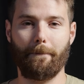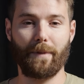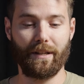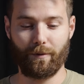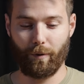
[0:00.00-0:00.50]

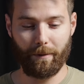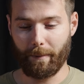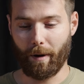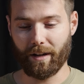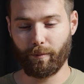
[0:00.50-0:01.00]
This wouldn't be
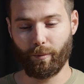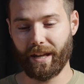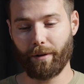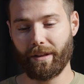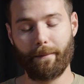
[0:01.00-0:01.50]
possible
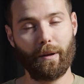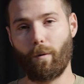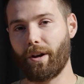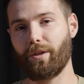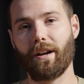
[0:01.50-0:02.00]
without them, and
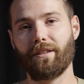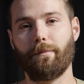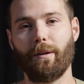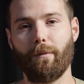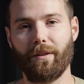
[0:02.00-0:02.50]
want you guys to
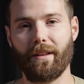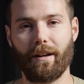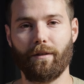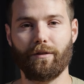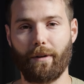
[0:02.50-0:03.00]
be aware that
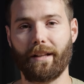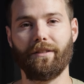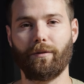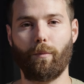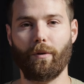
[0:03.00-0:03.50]
they're
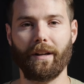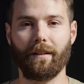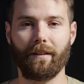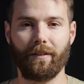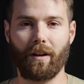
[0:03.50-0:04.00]
directly
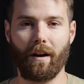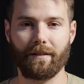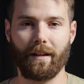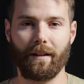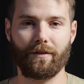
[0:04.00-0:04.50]
supporting this
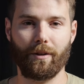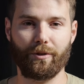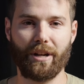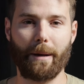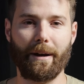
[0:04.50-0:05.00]
content. So
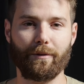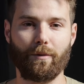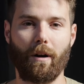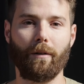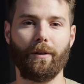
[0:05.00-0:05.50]
shout out
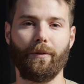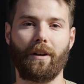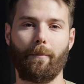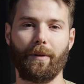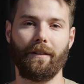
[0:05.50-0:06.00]
to all of those
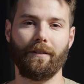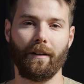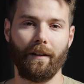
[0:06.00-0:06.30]
companies.